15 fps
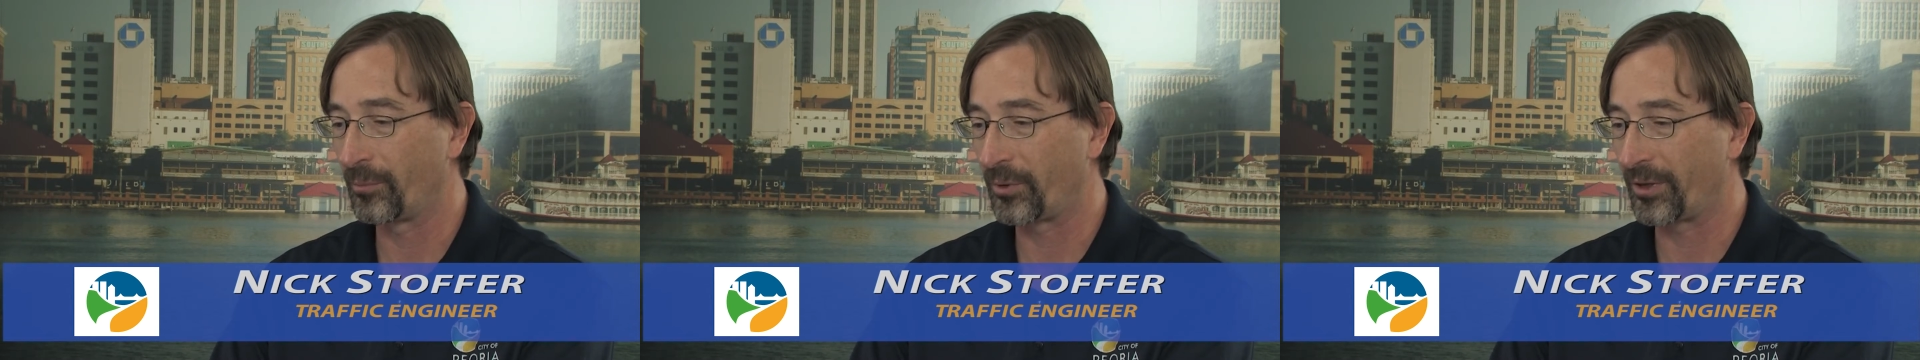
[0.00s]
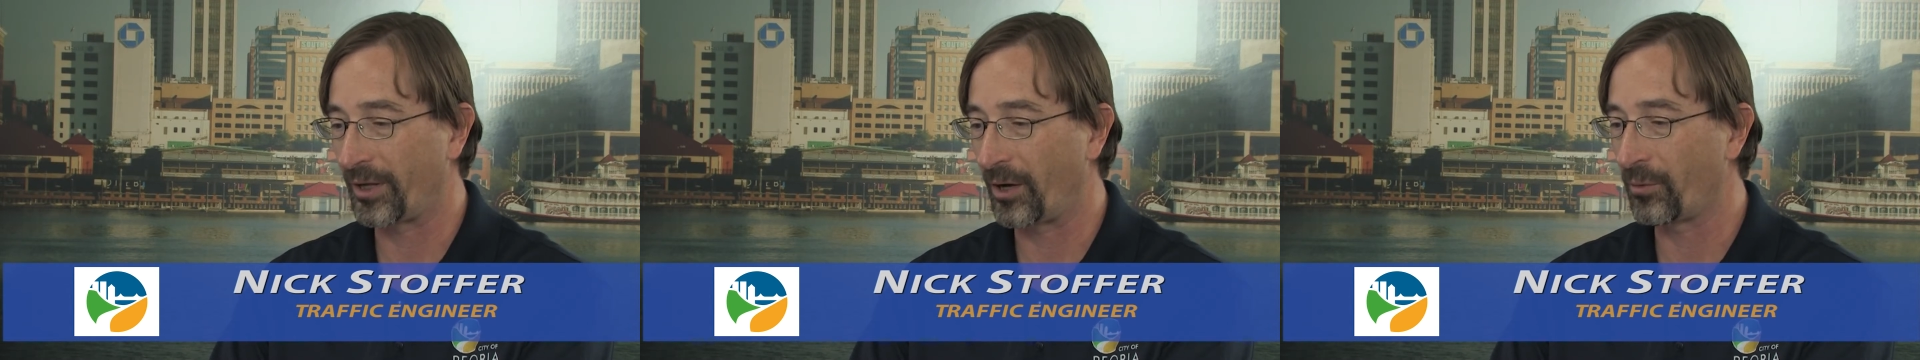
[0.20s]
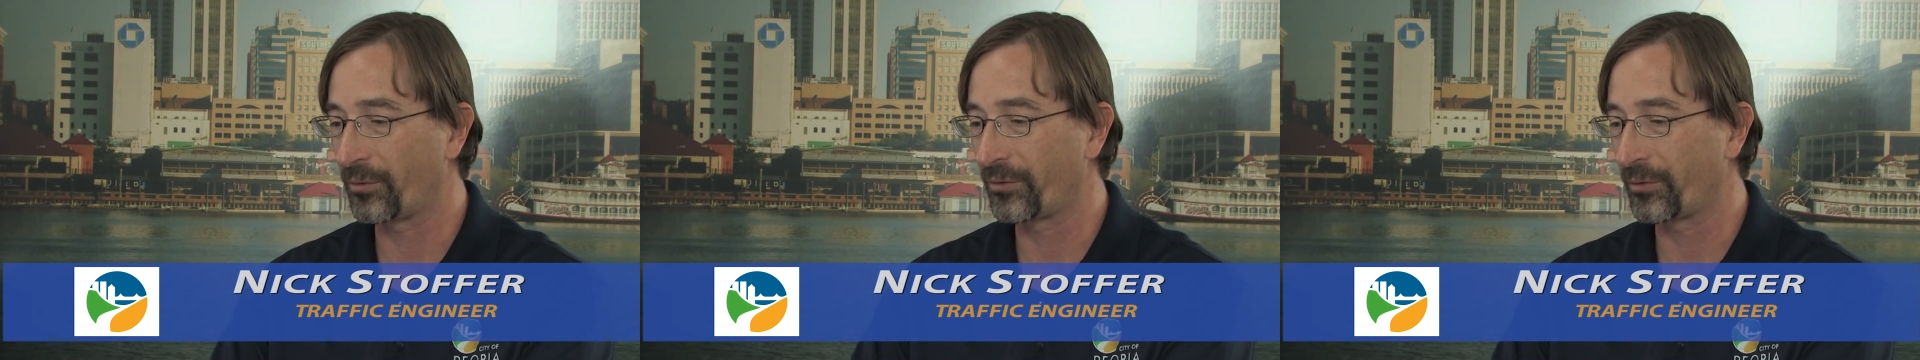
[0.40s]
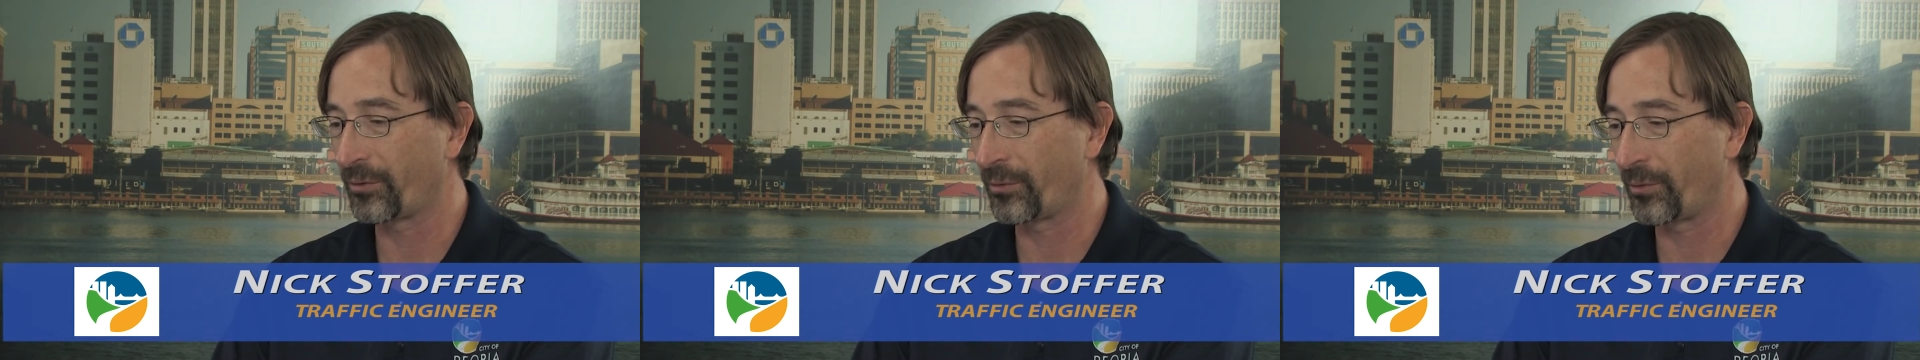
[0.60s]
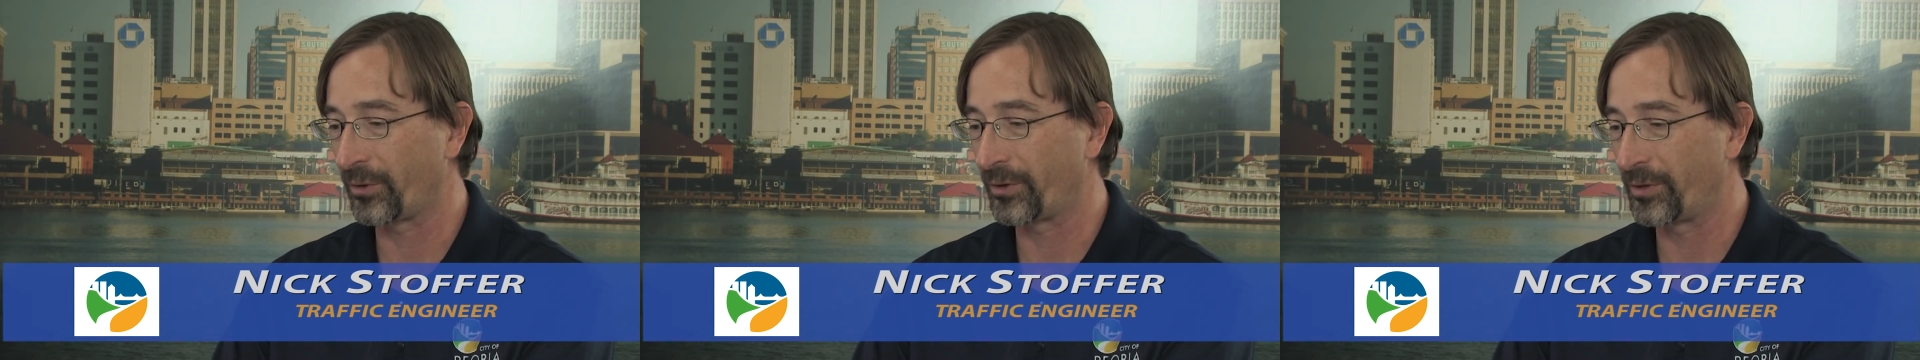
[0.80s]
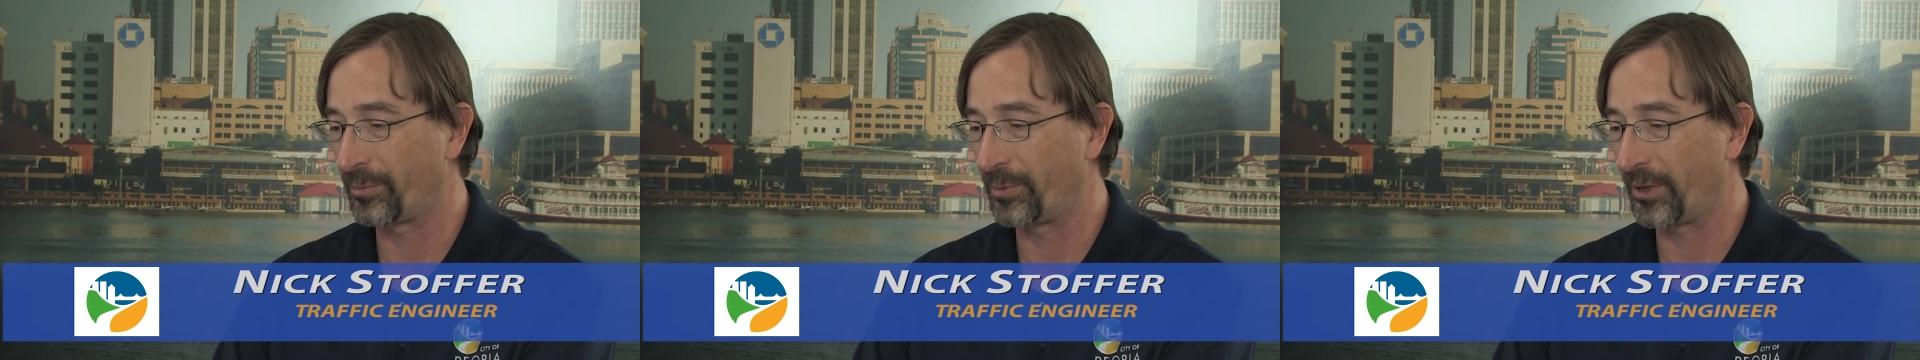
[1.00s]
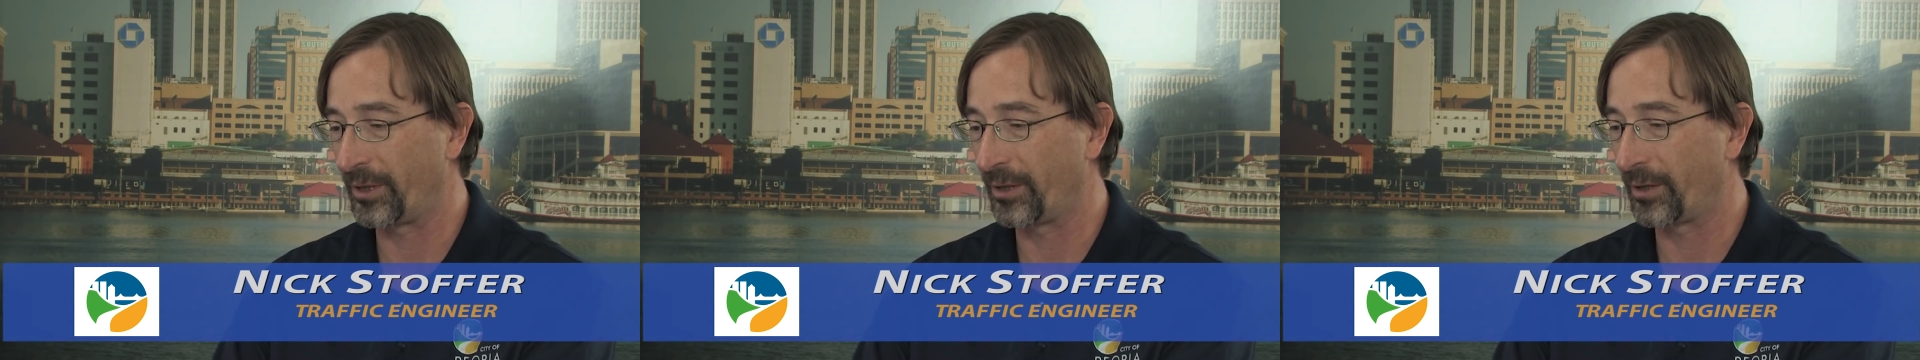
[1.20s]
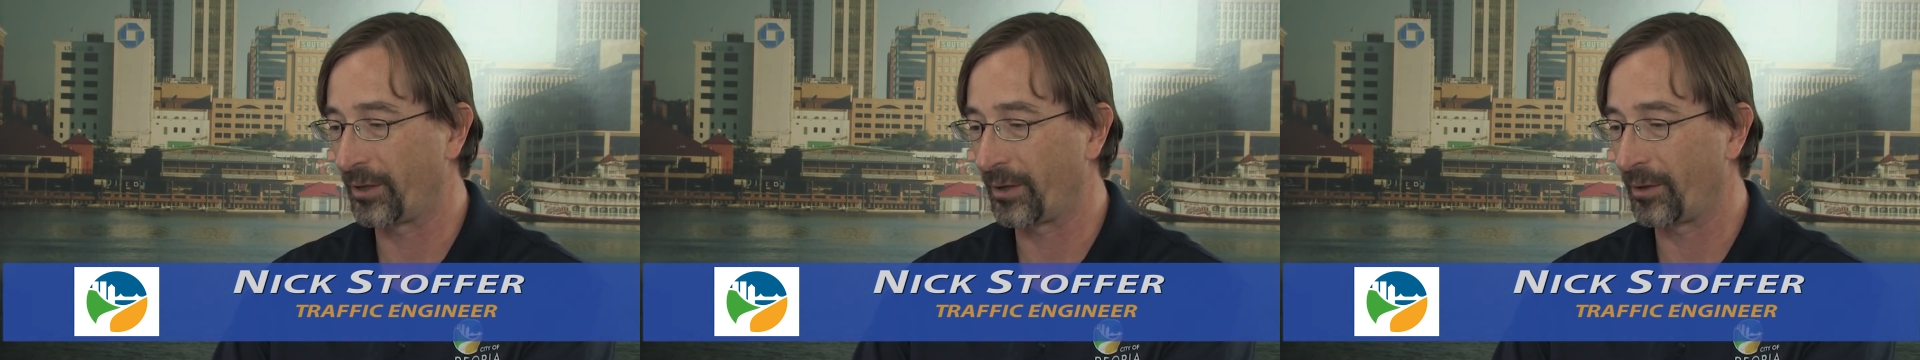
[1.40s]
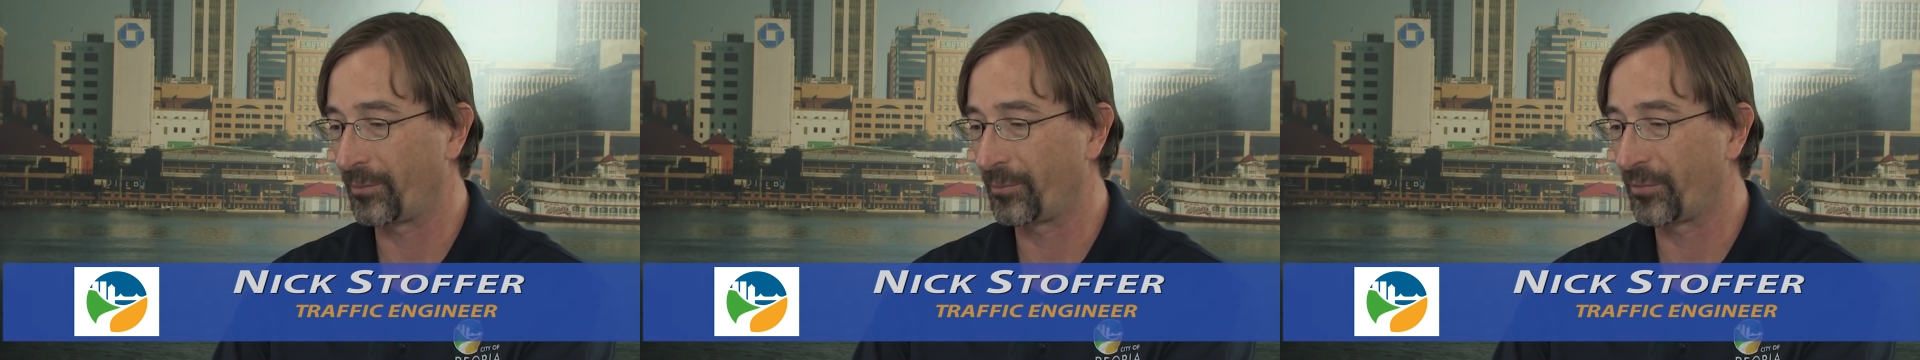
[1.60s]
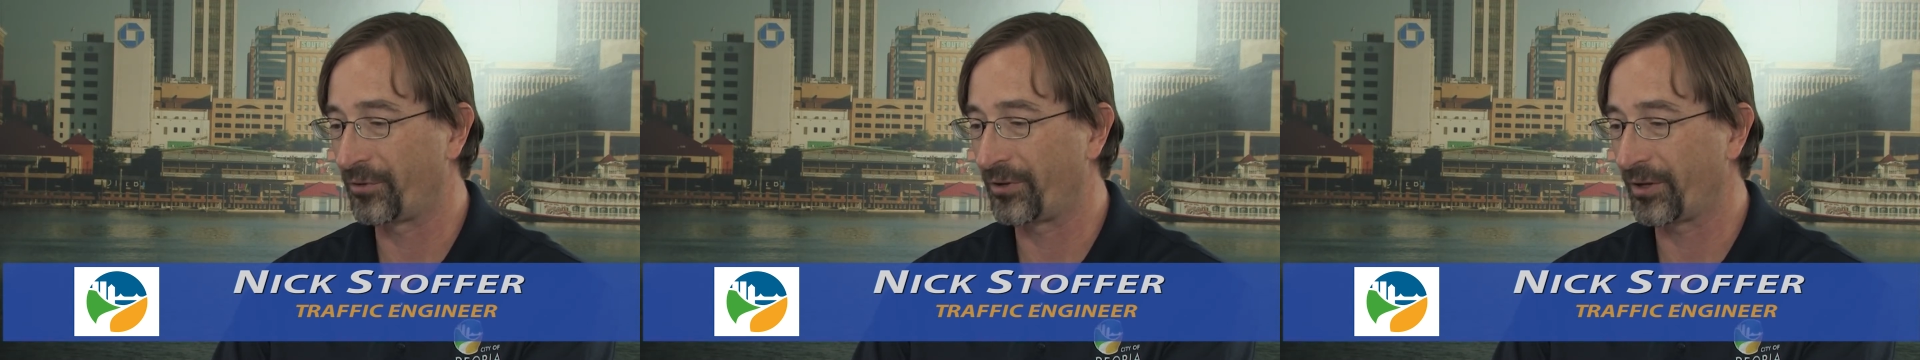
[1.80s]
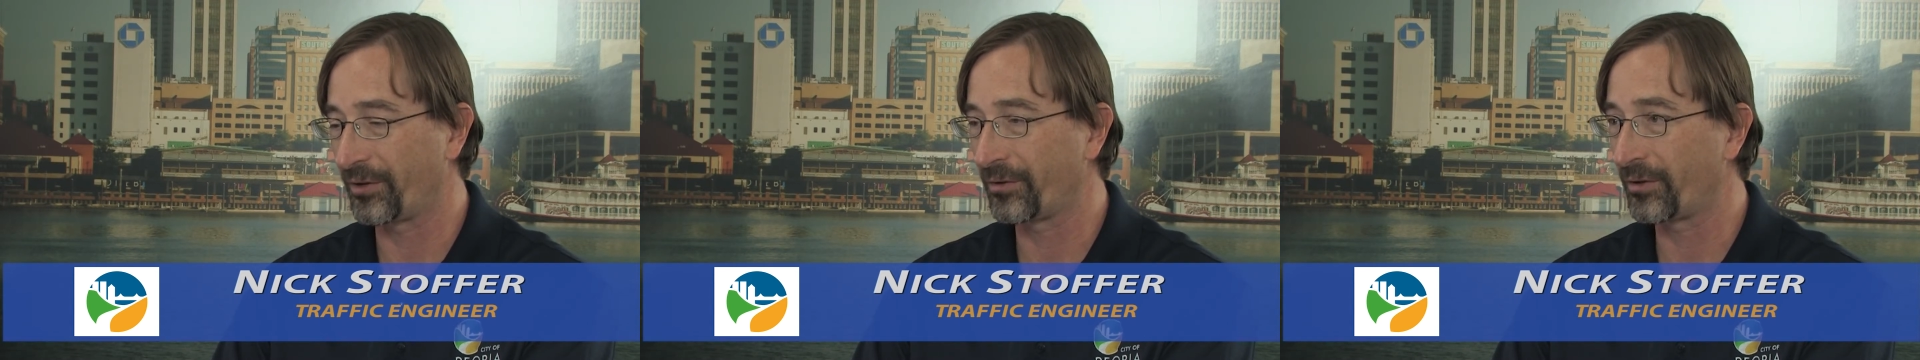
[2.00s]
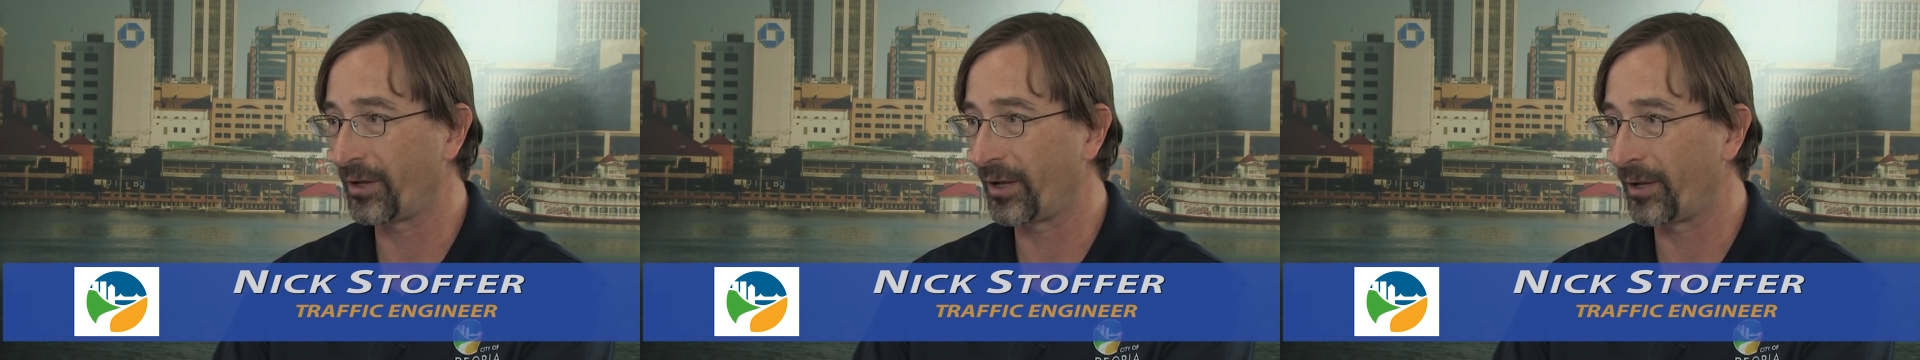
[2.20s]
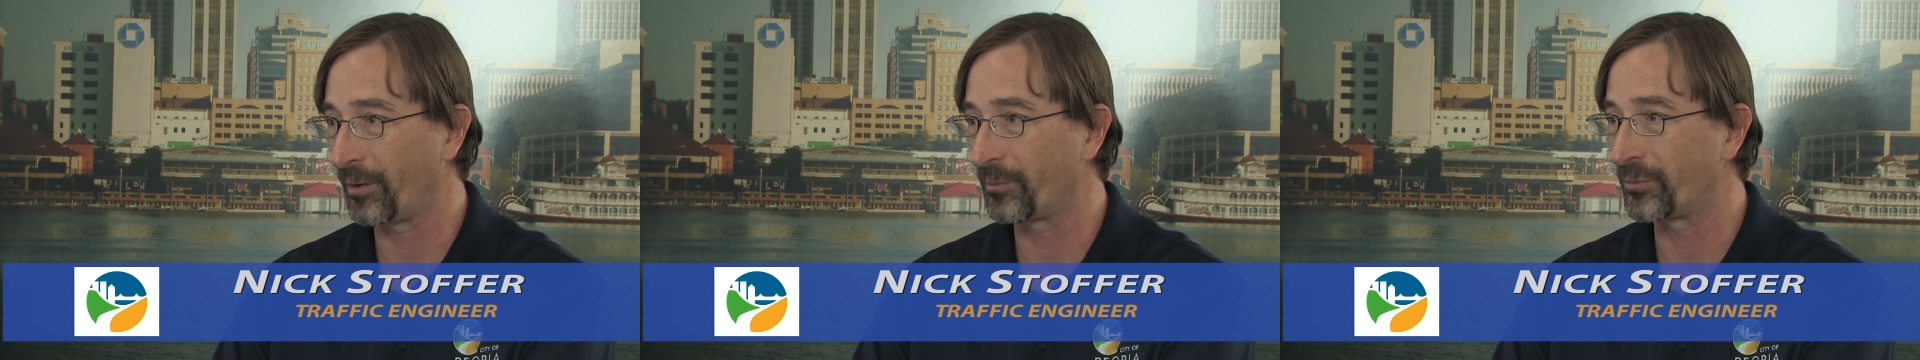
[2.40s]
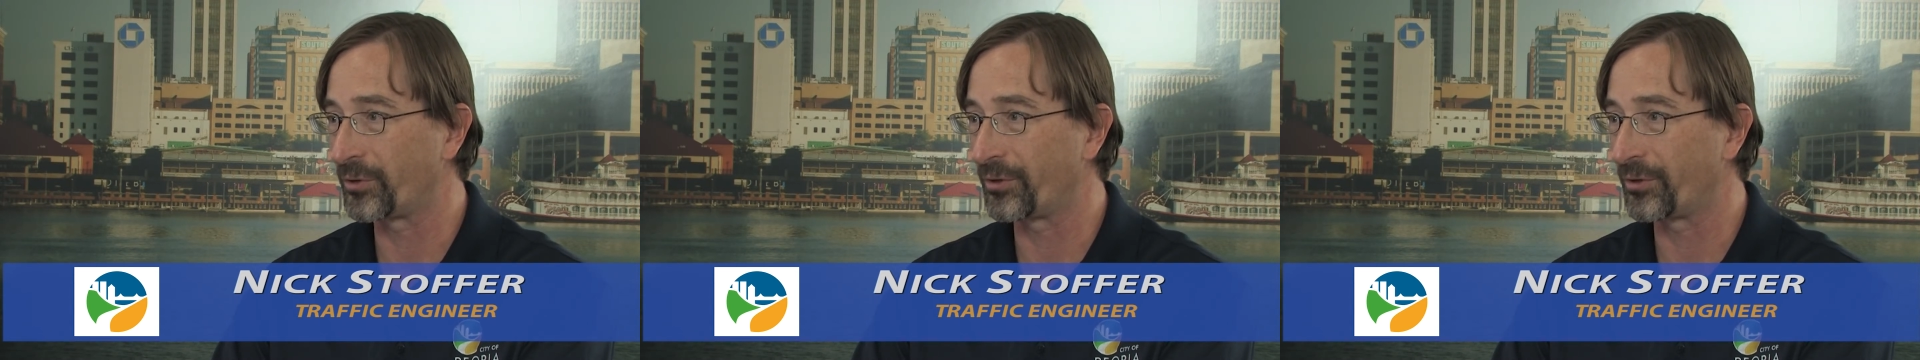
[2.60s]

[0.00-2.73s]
but the hours are going to be 6 a.m.